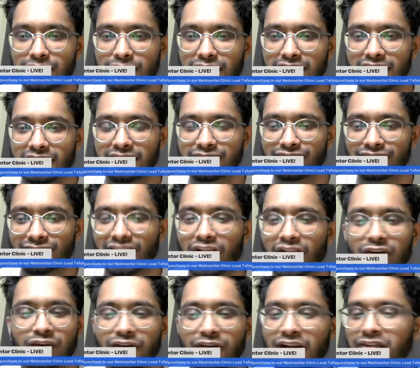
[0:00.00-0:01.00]
Brilliant.
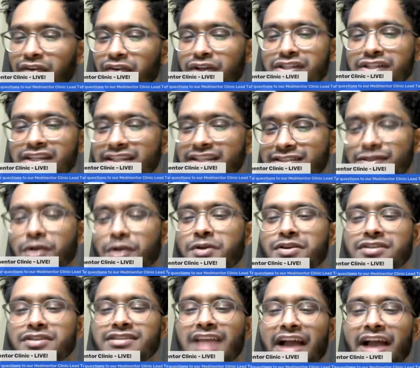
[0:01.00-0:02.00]
Oh, Roshan, it's so
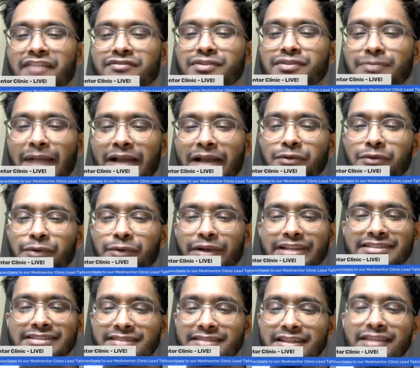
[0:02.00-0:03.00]
good to have you back
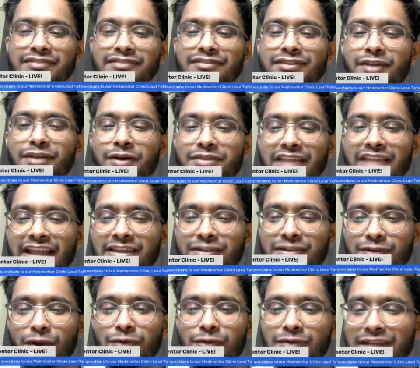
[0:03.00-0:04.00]
always, even though that
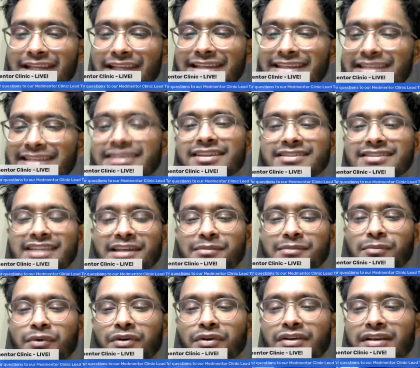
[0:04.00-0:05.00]
you don't really need us
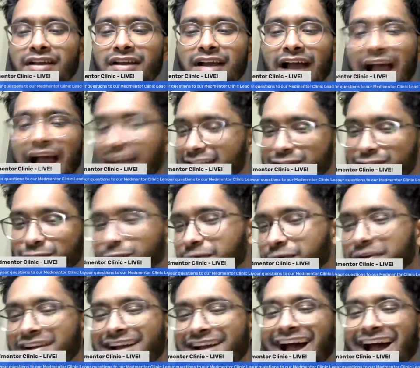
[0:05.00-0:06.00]
anymore at
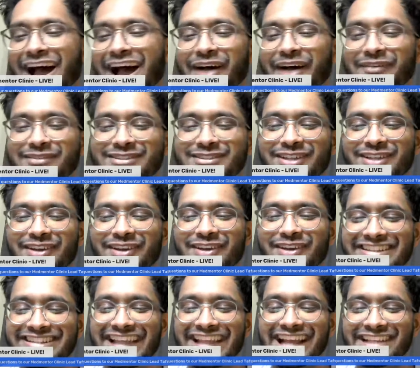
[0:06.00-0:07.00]
all. So
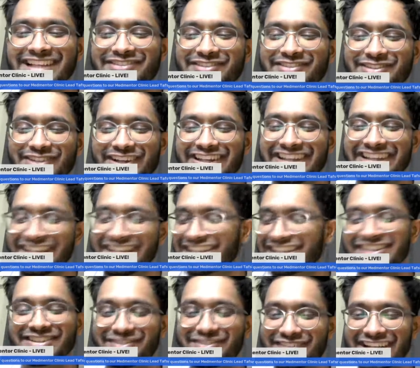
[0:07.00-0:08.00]
thanks for joining us.
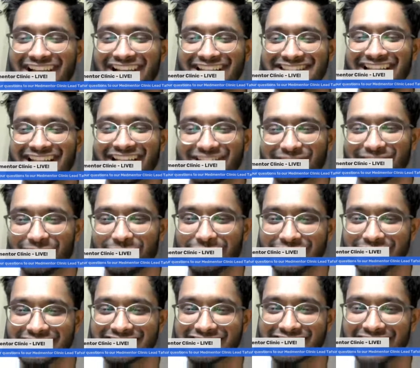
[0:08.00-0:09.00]
I just realized that as well,
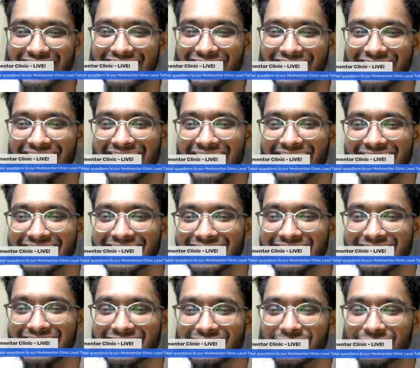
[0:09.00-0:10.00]
which is great. All right,
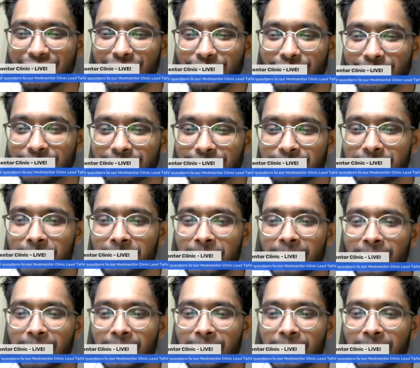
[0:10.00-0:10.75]
cool.